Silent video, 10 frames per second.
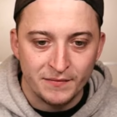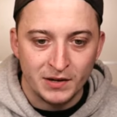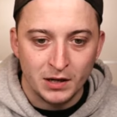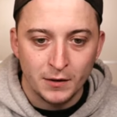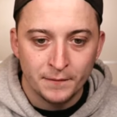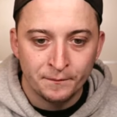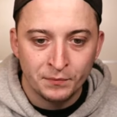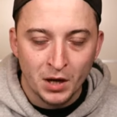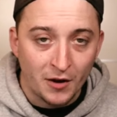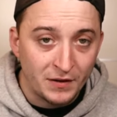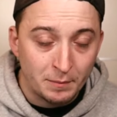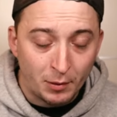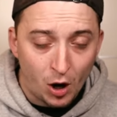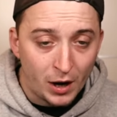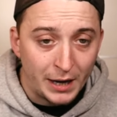Villa. I think
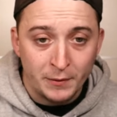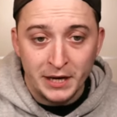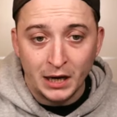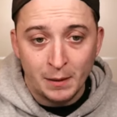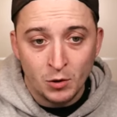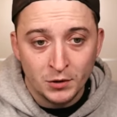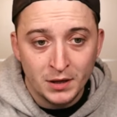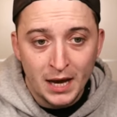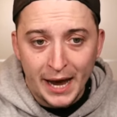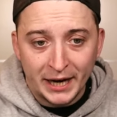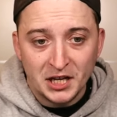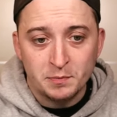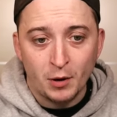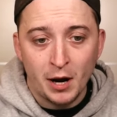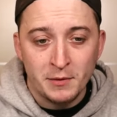Partey, when he come on against
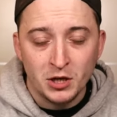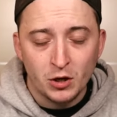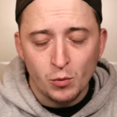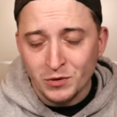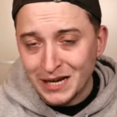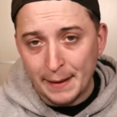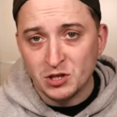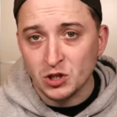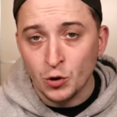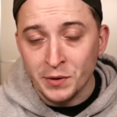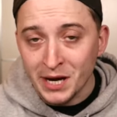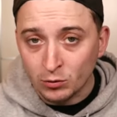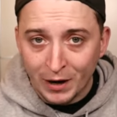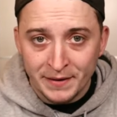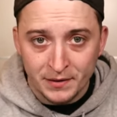Bayern Munich, was absolutely
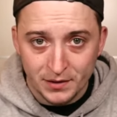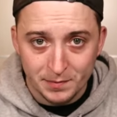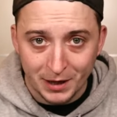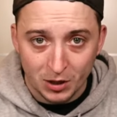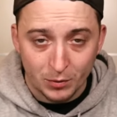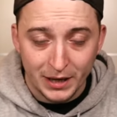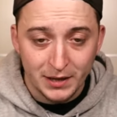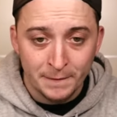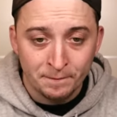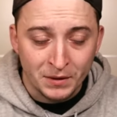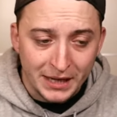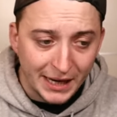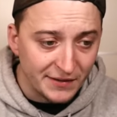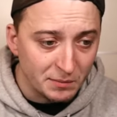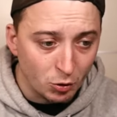horrendous, by the way. He
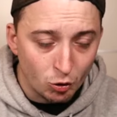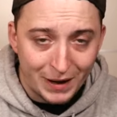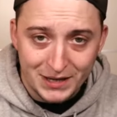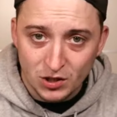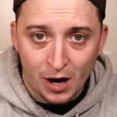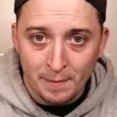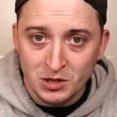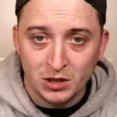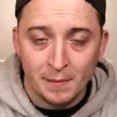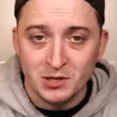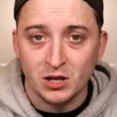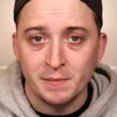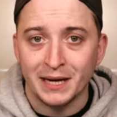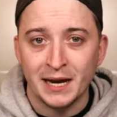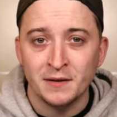gave the ball away time and time and time
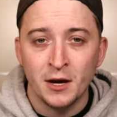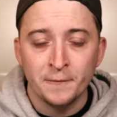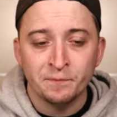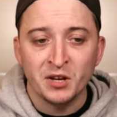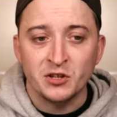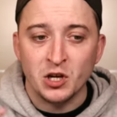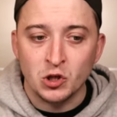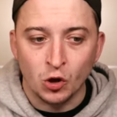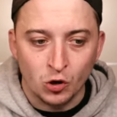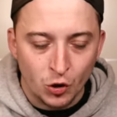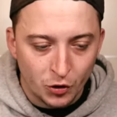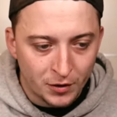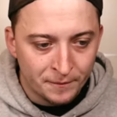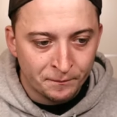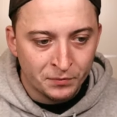again. Did not look,
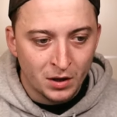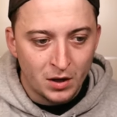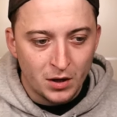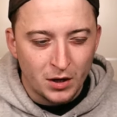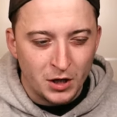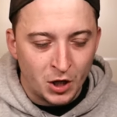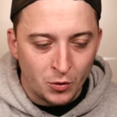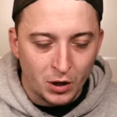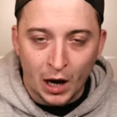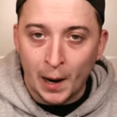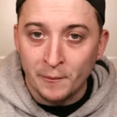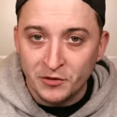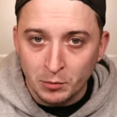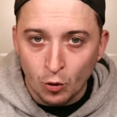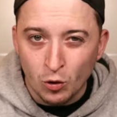you know,
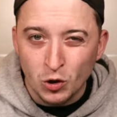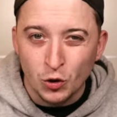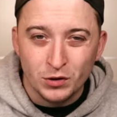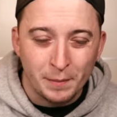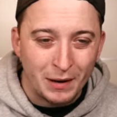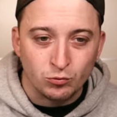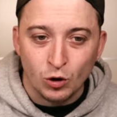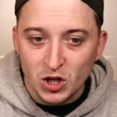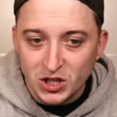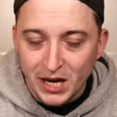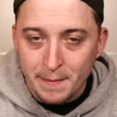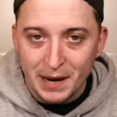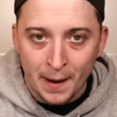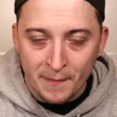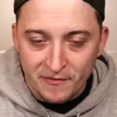comfortable. Looked a bit rusty, a bit
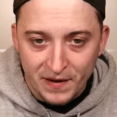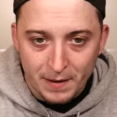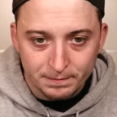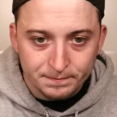unfit.